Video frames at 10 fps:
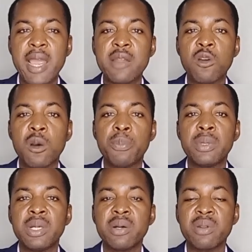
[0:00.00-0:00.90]
end up
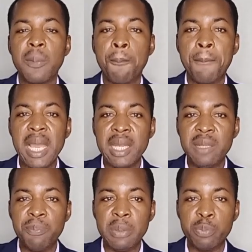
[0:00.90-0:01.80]

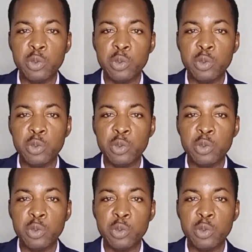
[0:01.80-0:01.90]
repelling people.